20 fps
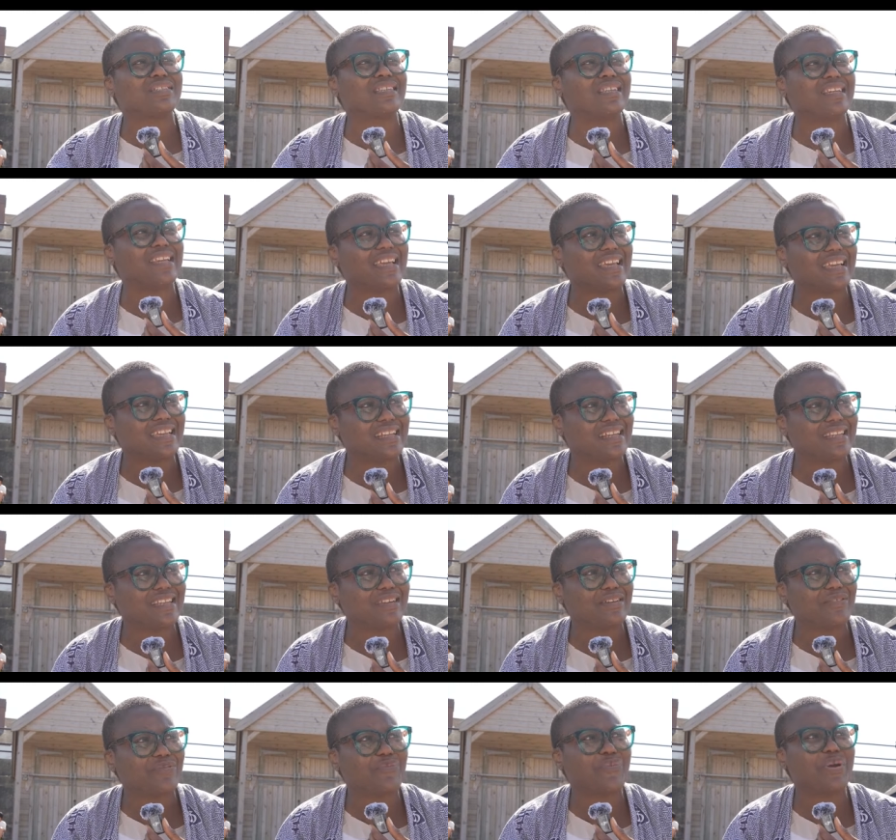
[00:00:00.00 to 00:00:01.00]

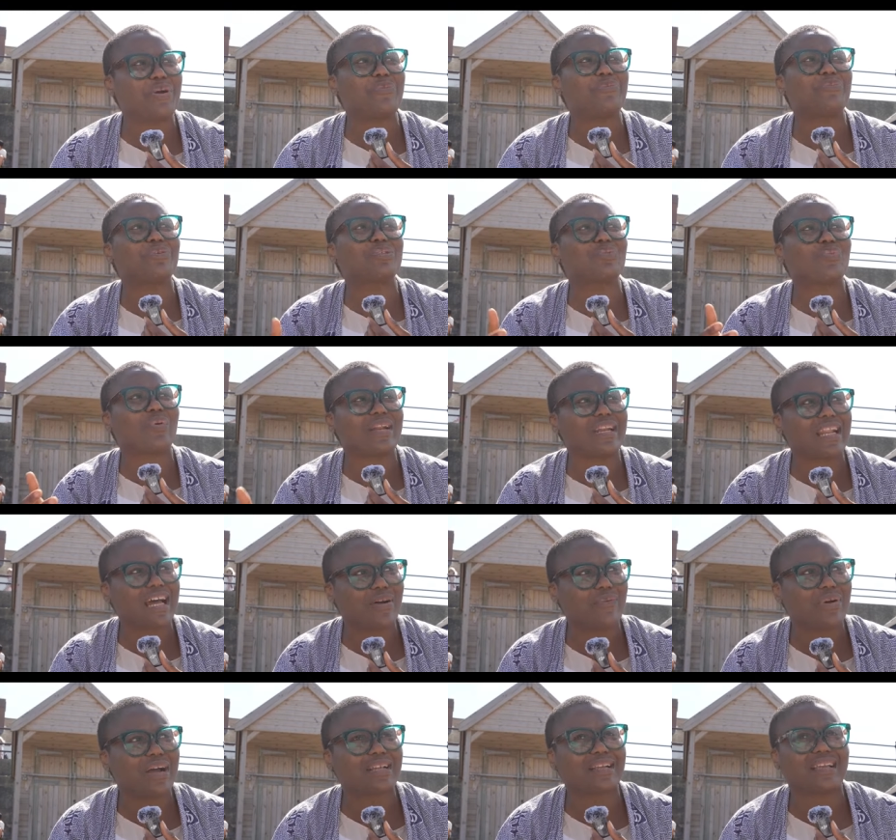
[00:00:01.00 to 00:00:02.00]
delaying. We're almost 1
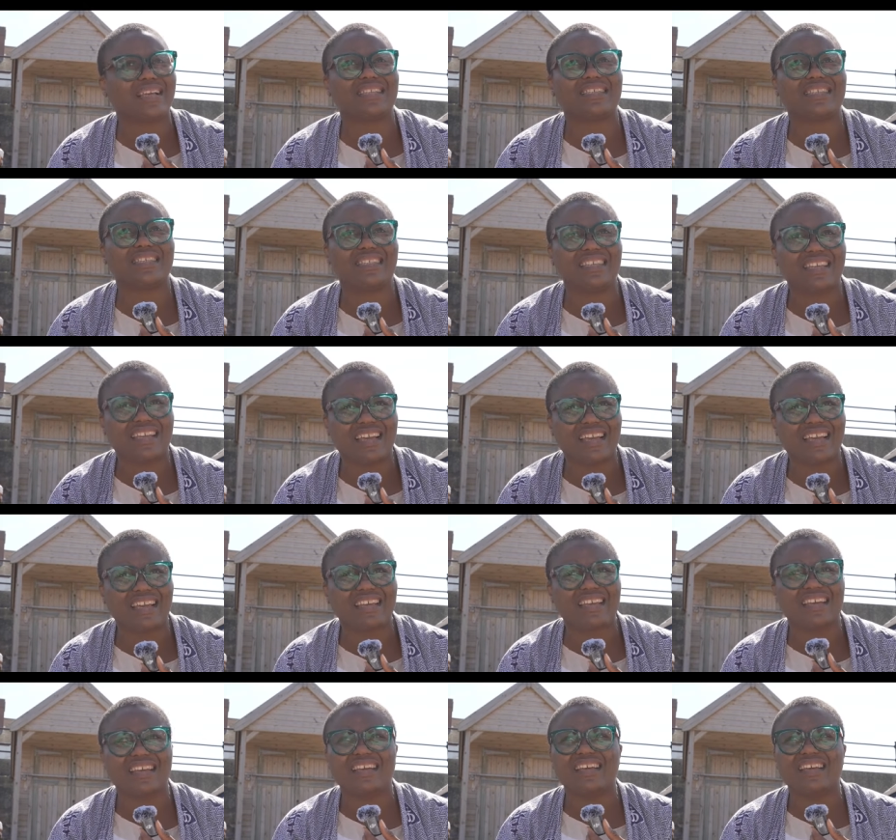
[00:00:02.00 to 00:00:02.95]
hour getting here.